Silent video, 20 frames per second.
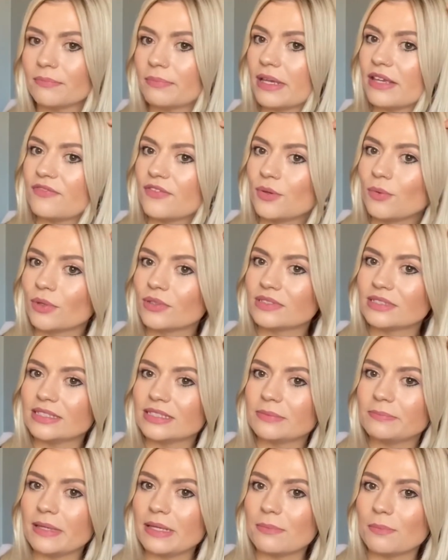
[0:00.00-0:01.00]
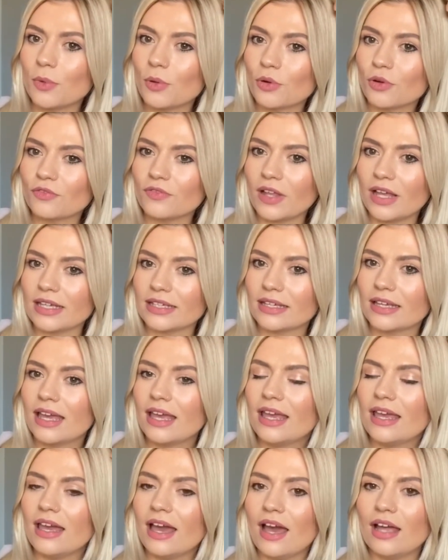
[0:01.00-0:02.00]
But if you want it to be more of like
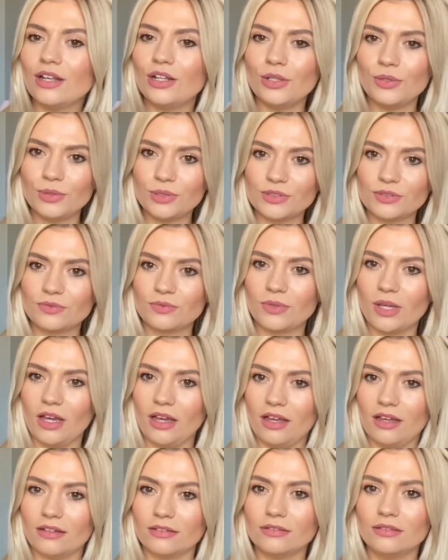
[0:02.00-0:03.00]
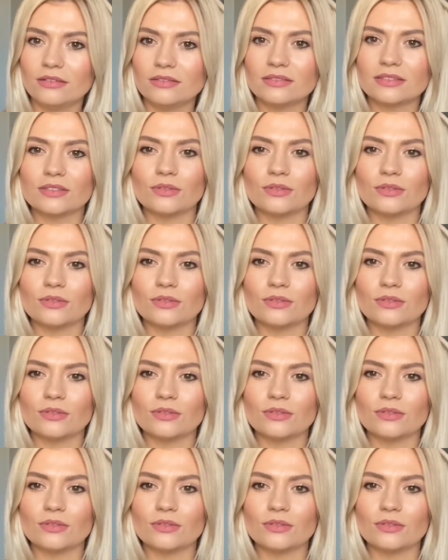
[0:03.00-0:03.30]
a loose curl